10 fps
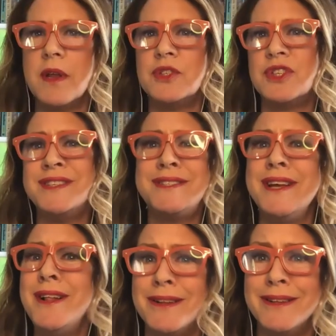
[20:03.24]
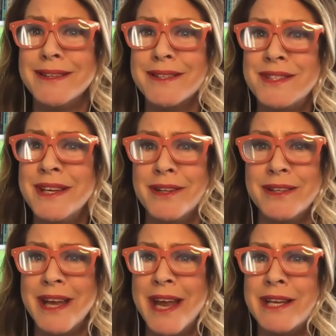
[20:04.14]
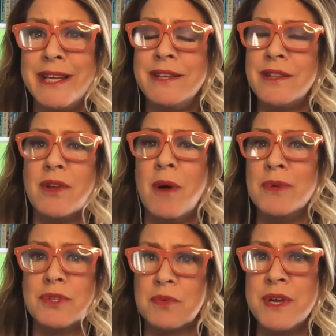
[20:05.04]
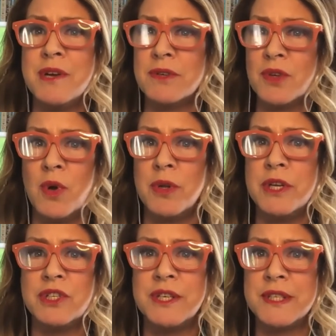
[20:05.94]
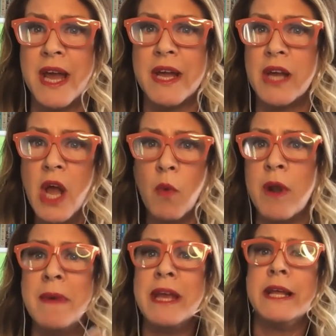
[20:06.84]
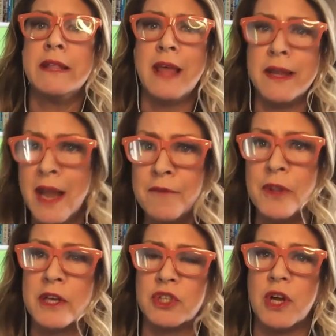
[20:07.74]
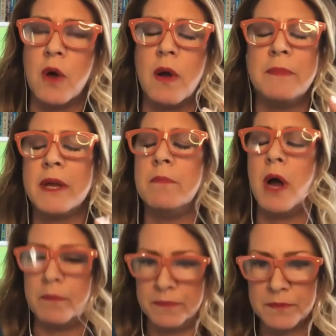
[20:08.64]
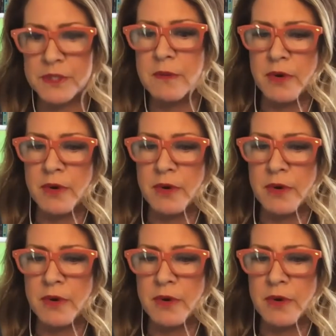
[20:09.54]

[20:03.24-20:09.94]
she's still still 80 almost 3 years old and she's like when am I going to get that Netflix show? I'm like, mom, right. simmer